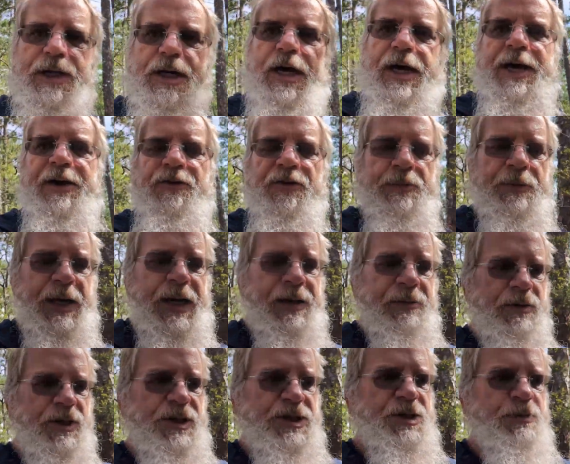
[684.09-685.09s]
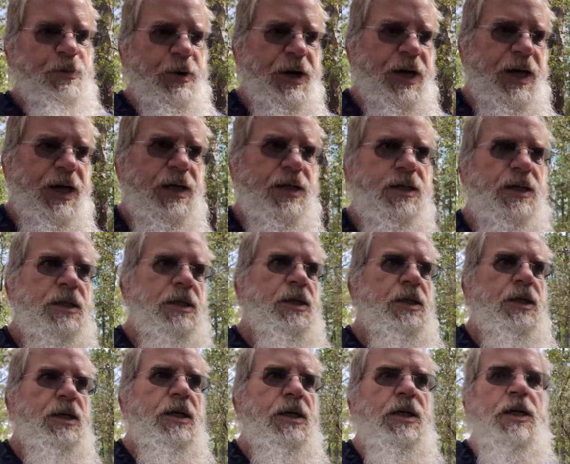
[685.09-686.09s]
I haven't been able to spray
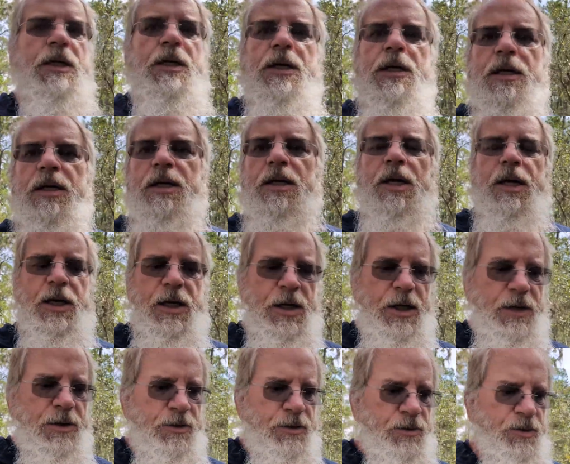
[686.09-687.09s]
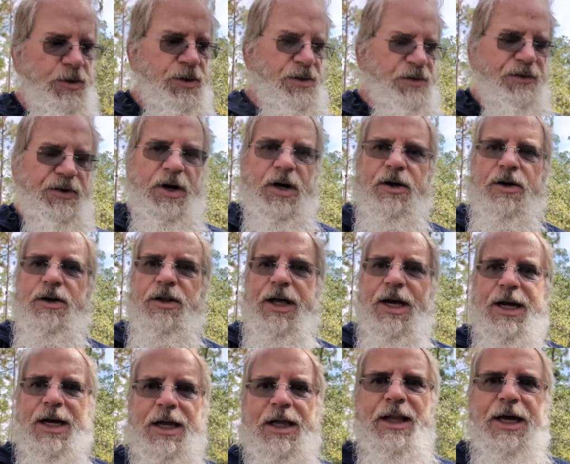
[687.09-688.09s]
with the fogger
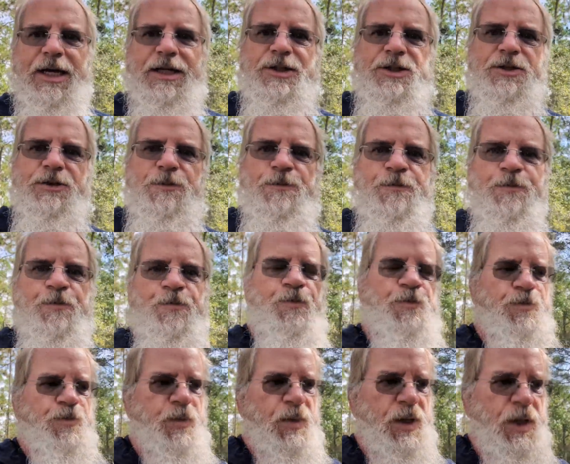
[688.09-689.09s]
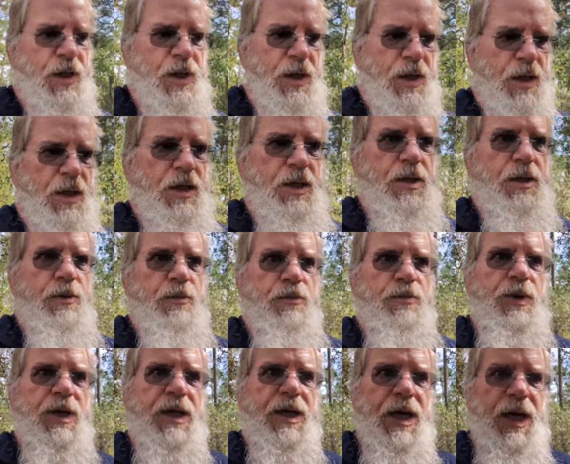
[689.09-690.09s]
like I like to,
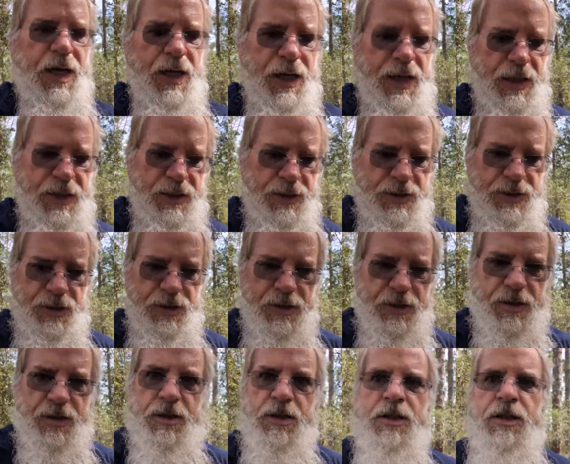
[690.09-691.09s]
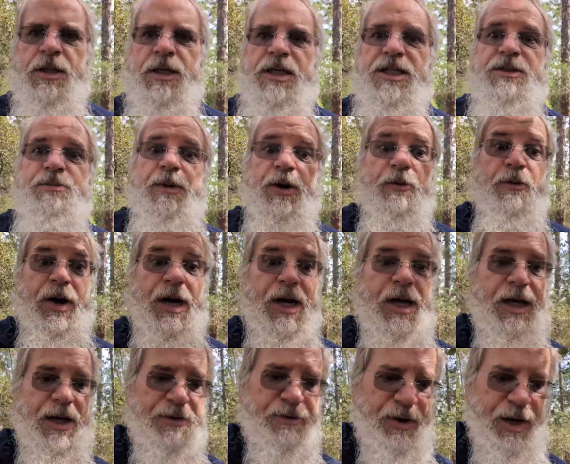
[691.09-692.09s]
because it's been
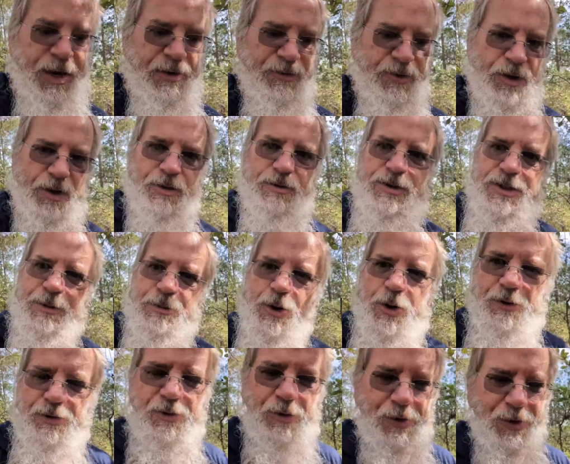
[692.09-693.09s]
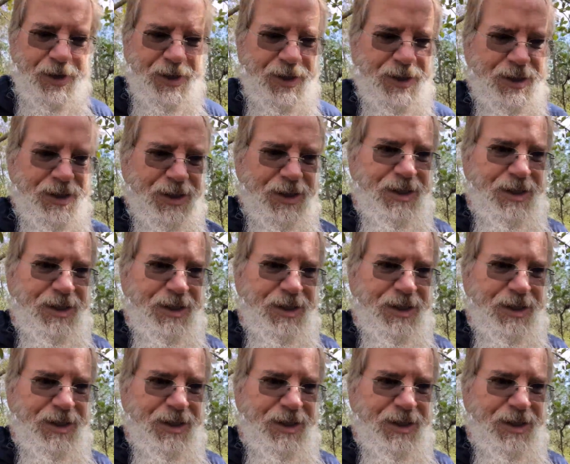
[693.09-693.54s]
raining every afternoon, typical Florida.